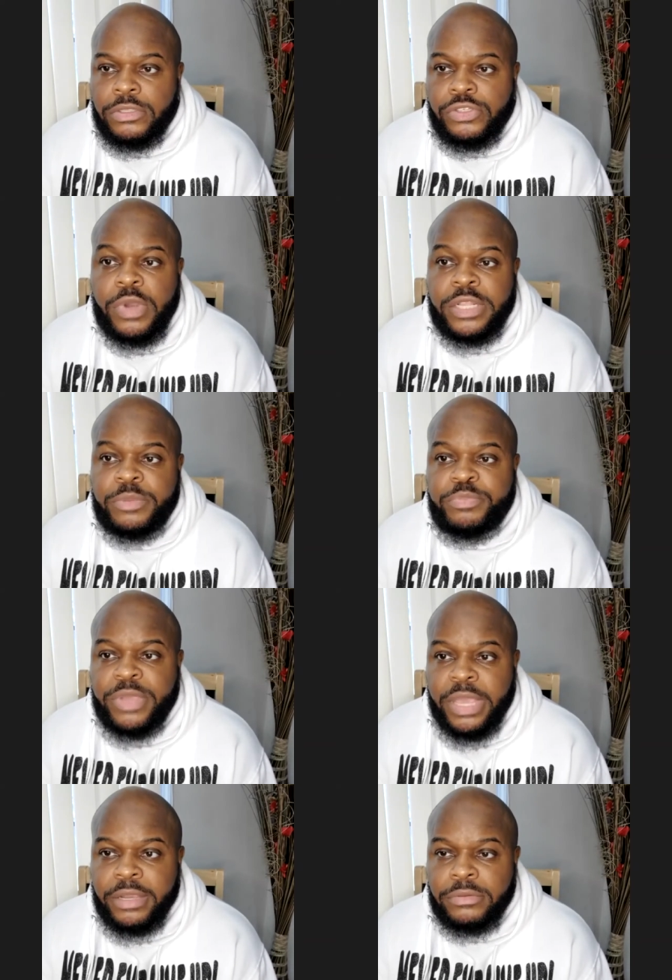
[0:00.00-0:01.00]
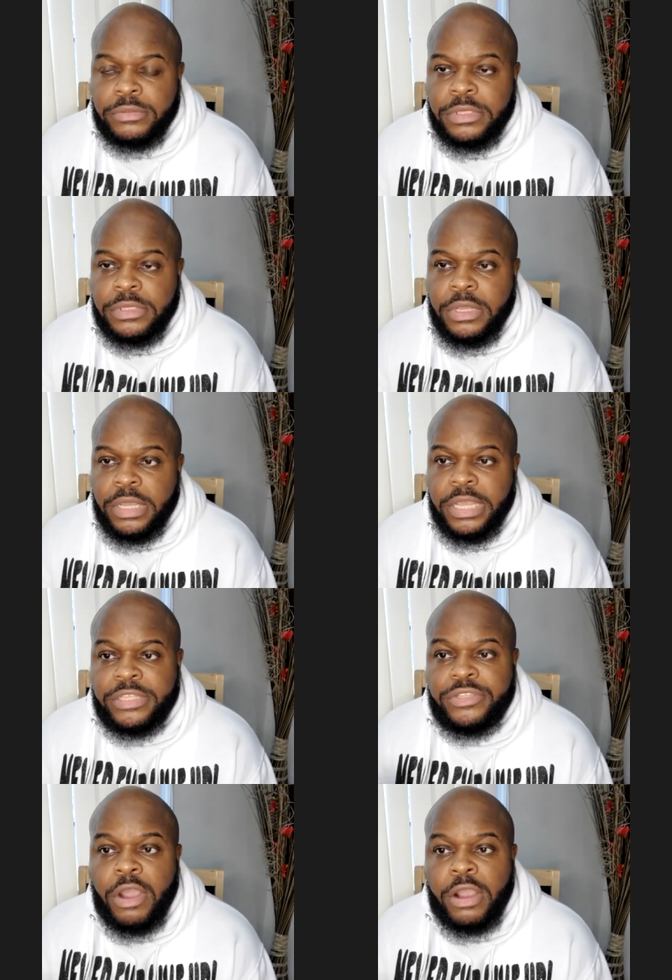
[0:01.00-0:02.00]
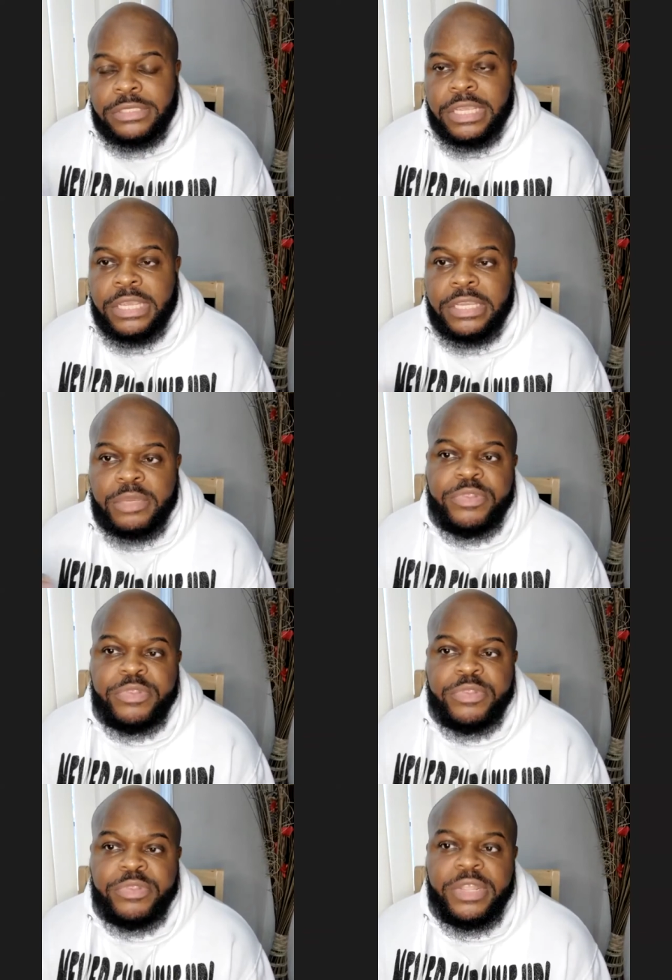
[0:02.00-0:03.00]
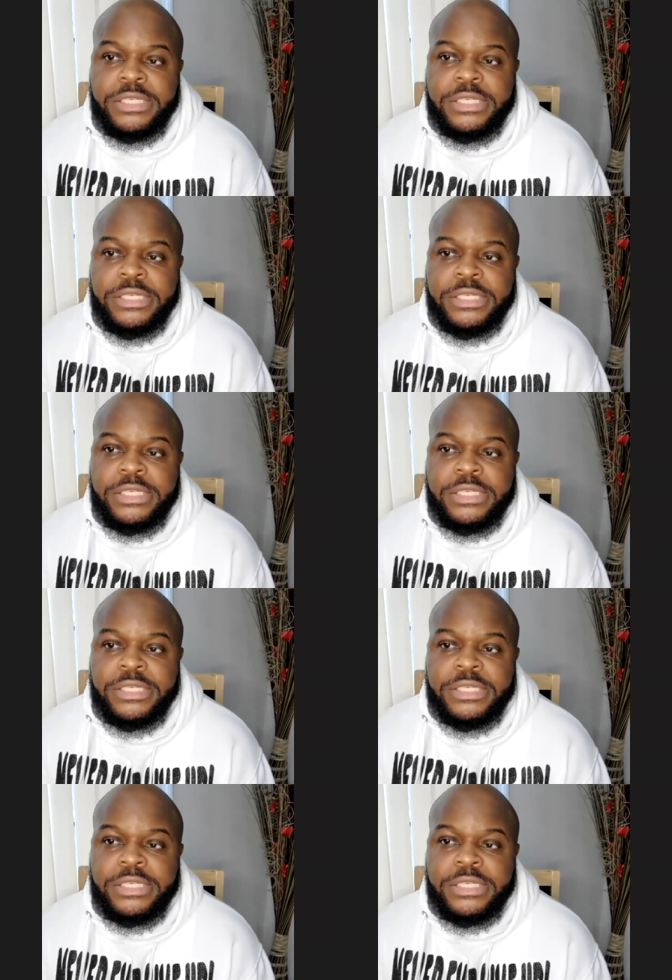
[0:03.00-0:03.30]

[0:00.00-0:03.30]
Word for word: 200 pounds, and dark skin complexion.